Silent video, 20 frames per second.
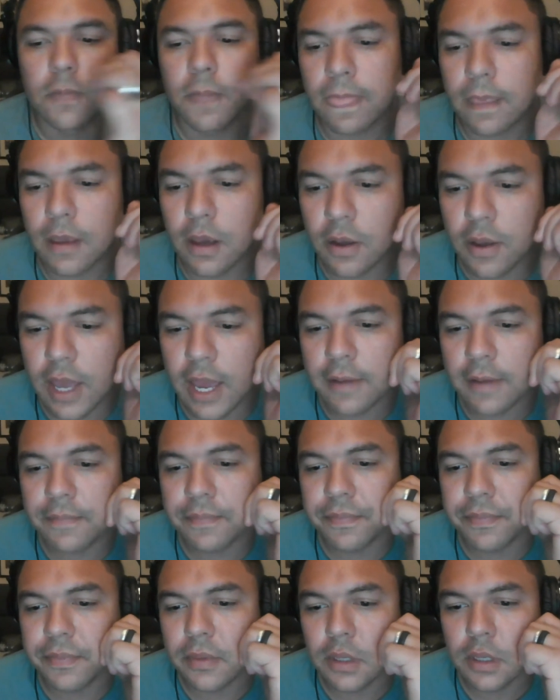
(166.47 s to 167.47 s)
Okay.
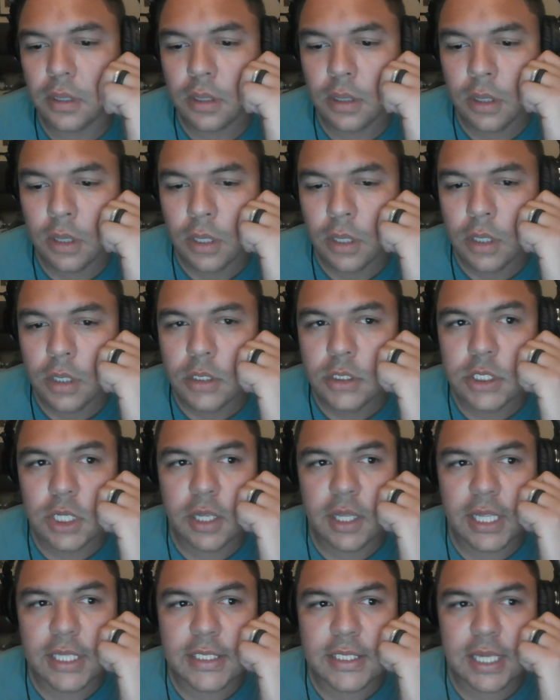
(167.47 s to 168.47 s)
So
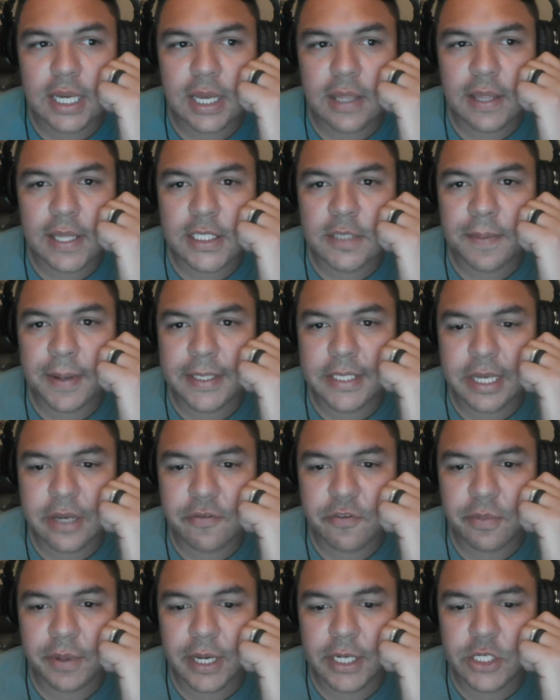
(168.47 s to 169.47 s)
let's say that's basic
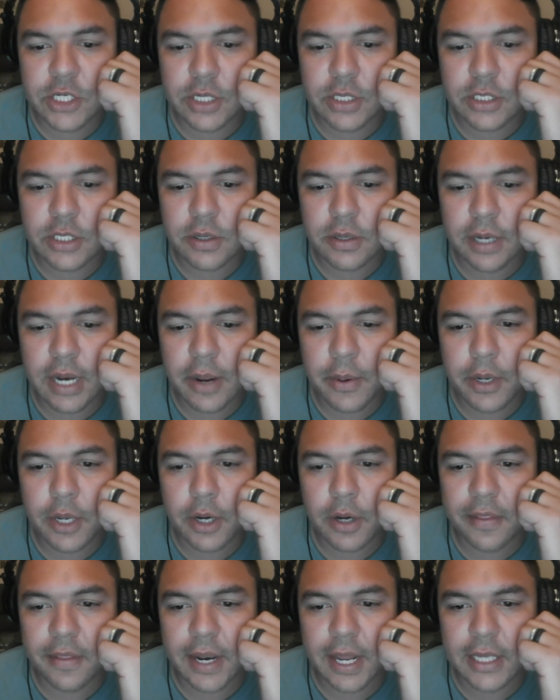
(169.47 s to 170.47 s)
information. So now we're going
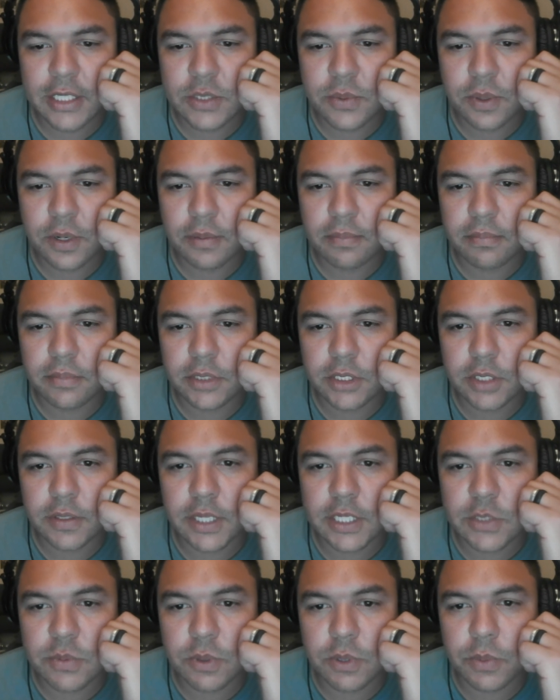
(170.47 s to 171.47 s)
to the next one. So
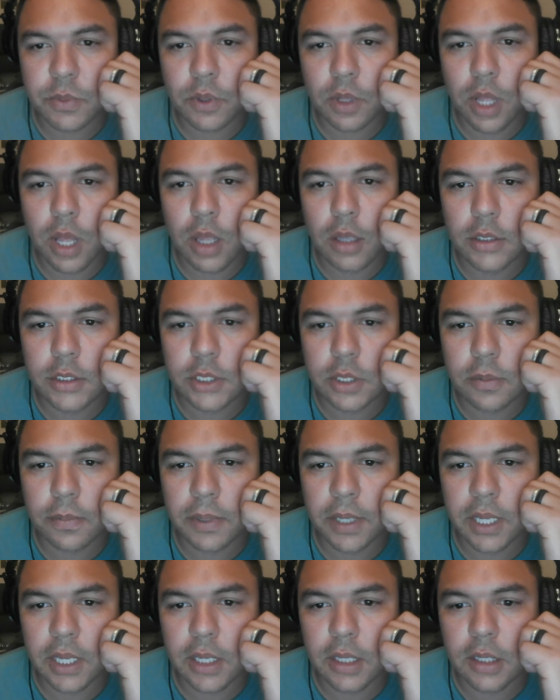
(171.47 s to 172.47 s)
this one will also
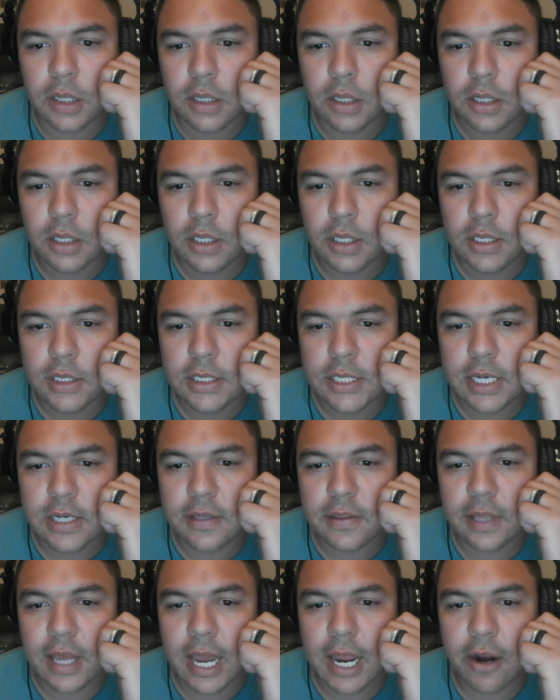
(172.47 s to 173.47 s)
be set to
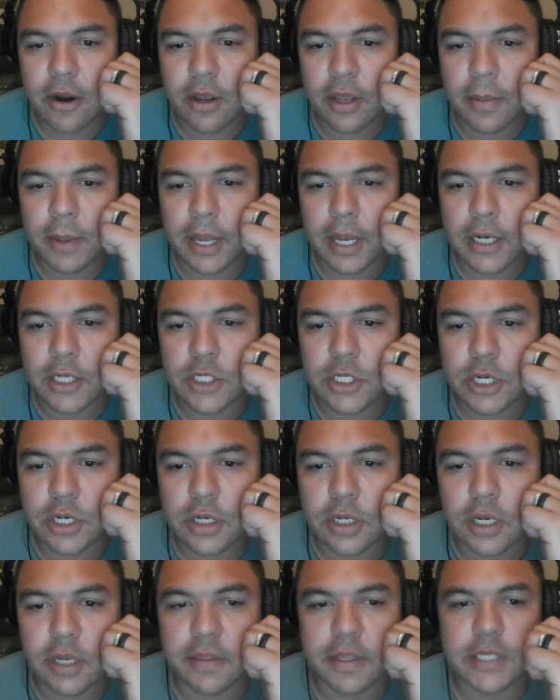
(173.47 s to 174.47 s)
the hiring manager,
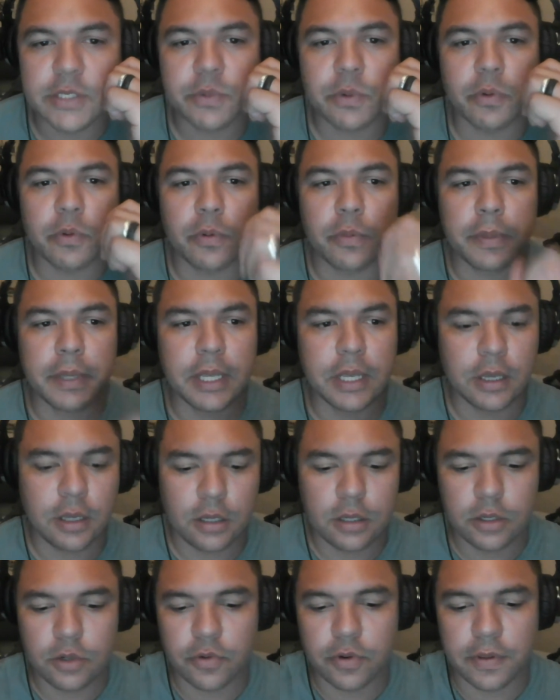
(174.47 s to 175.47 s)
and this one will be
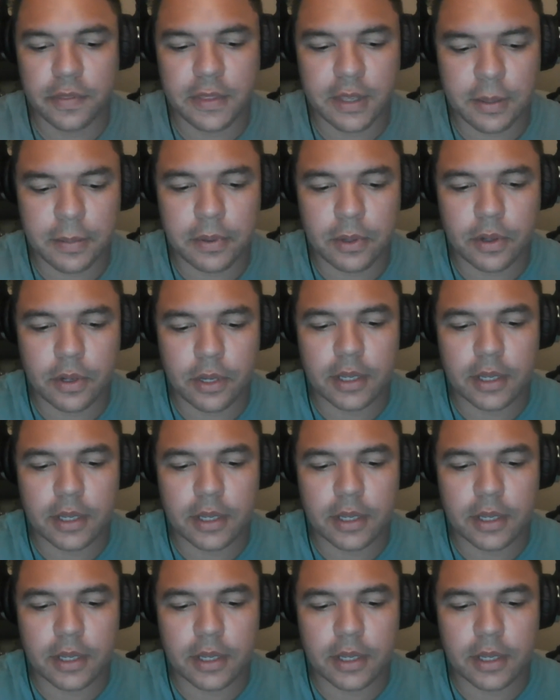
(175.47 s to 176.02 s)
greet the employee.